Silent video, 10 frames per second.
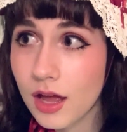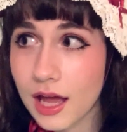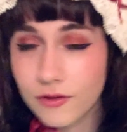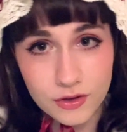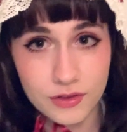
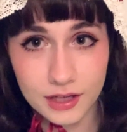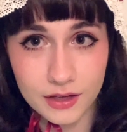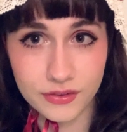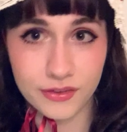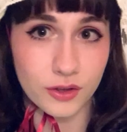everything
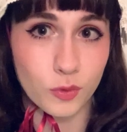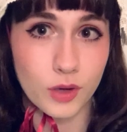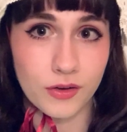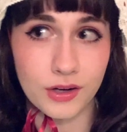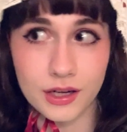else that they're
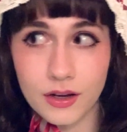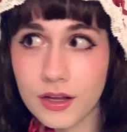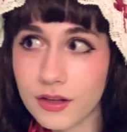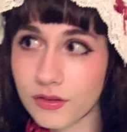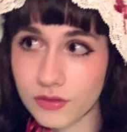wearing
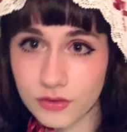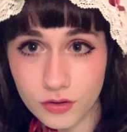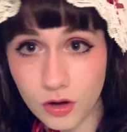is